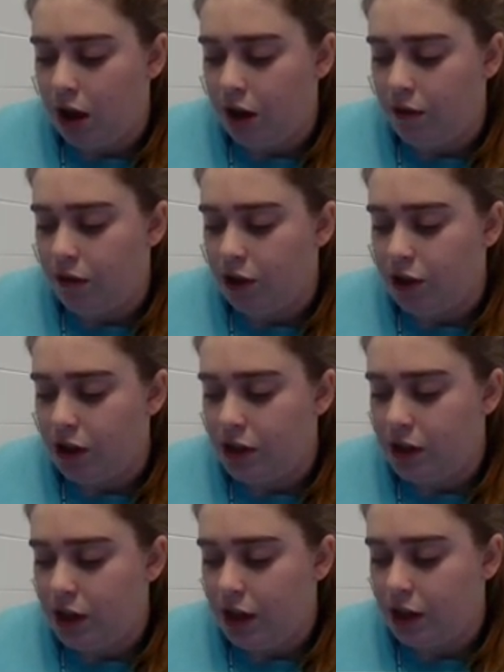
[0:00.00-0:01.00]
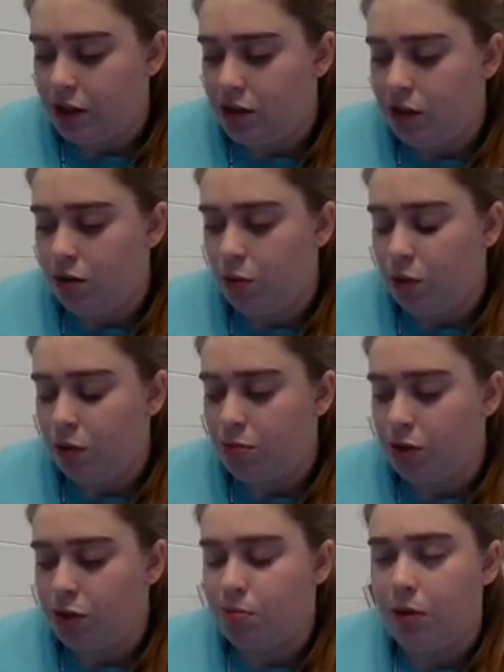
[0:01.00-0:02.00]
out of 36, what do we
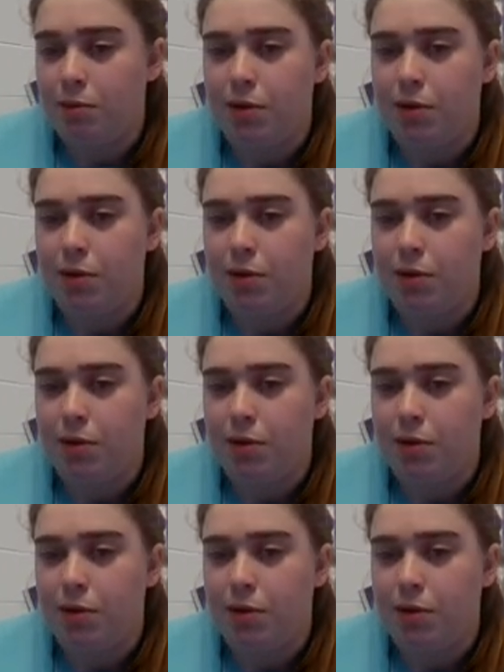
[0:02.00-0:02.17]
multiply